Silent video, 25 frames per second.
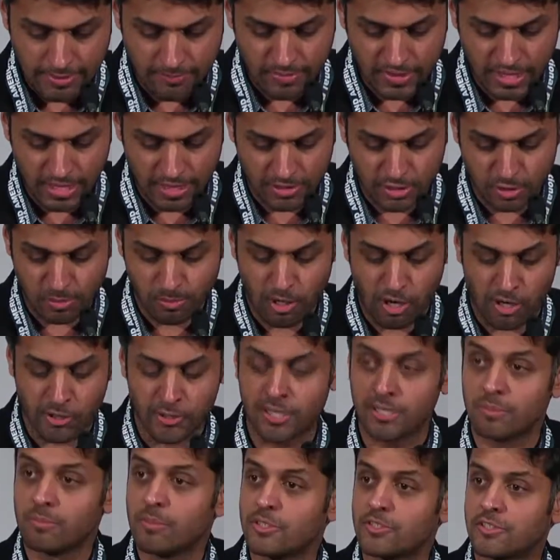Some
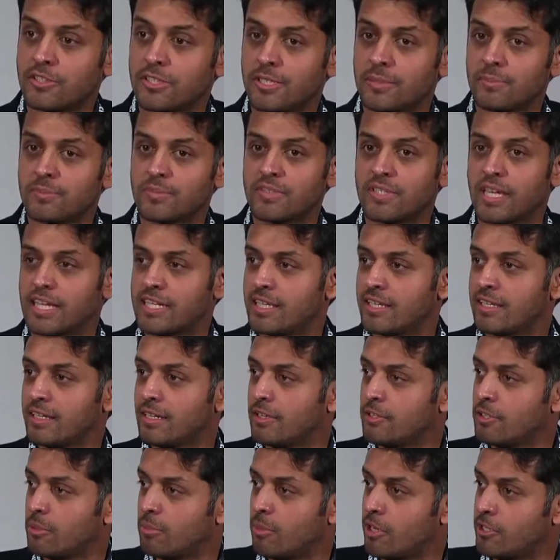moderate Muslims. Any
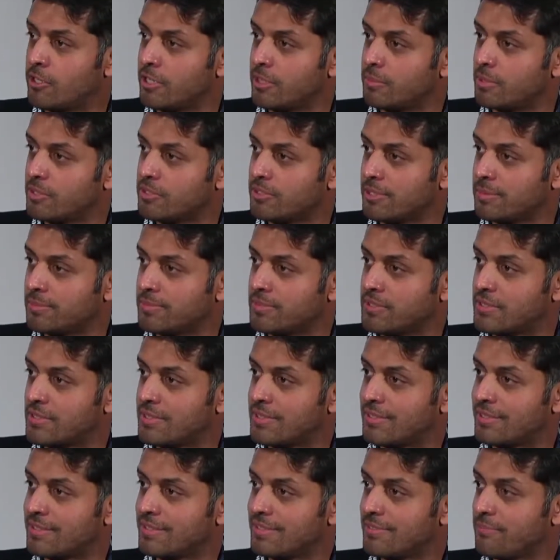other moderate Muslims?
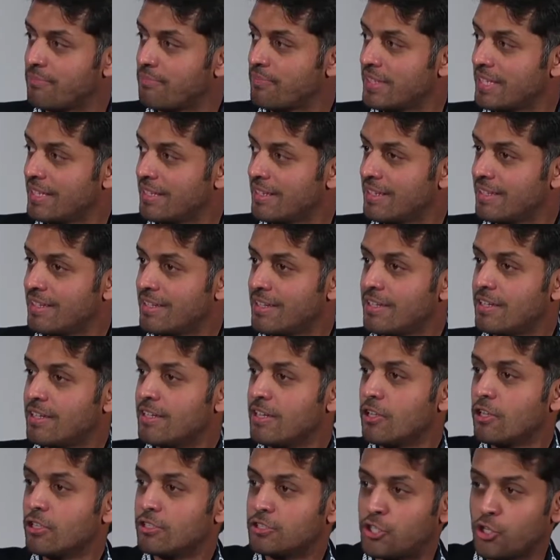
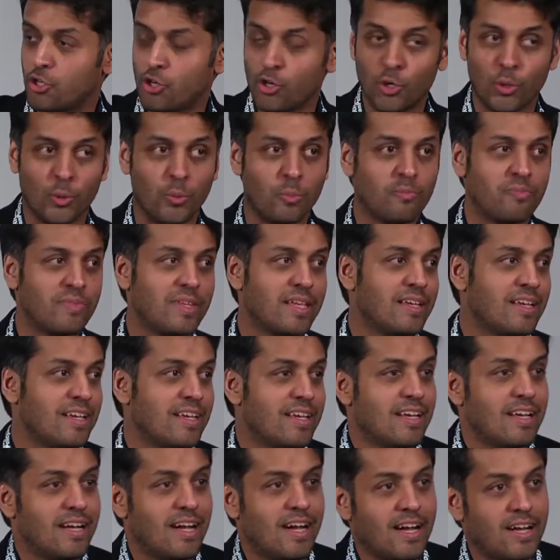2.
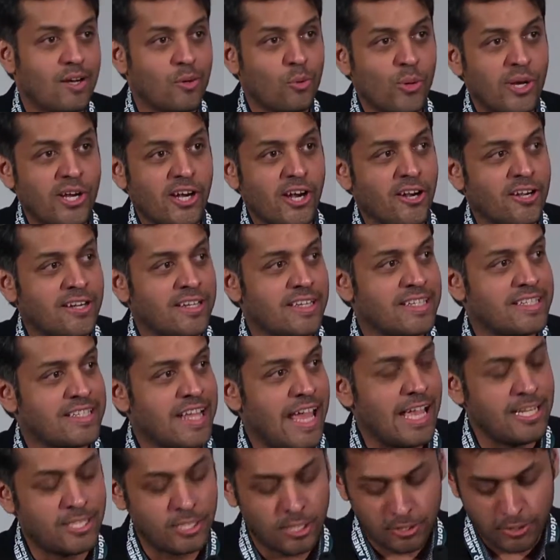We are an
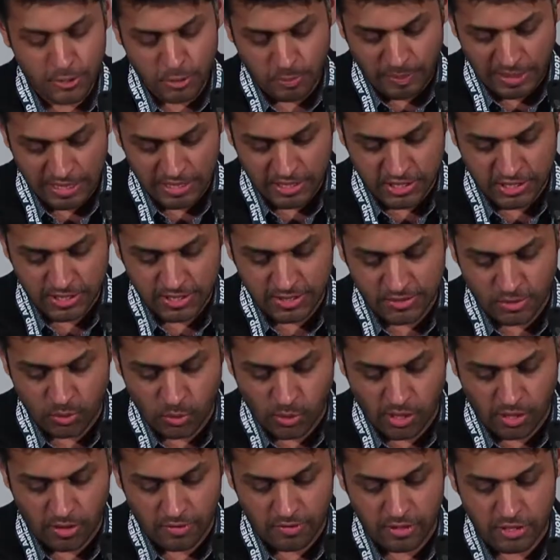endangered species. We
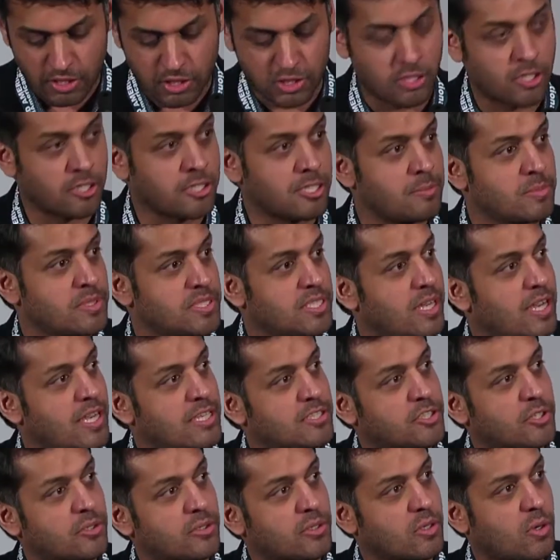are the circumcised
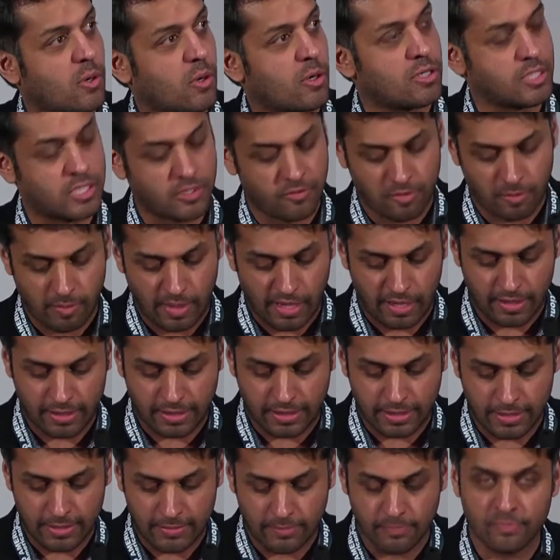unicorns of
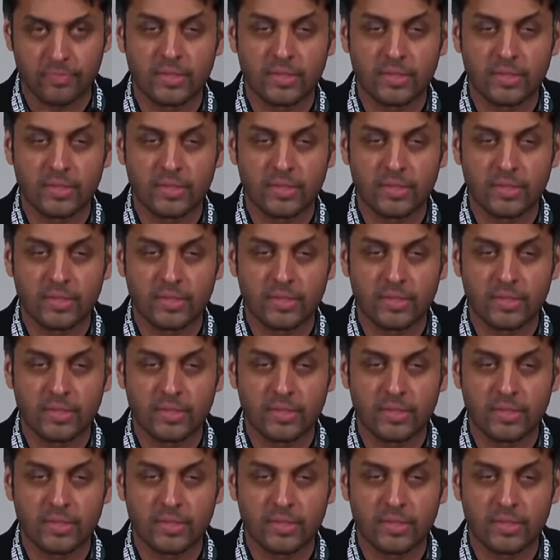America.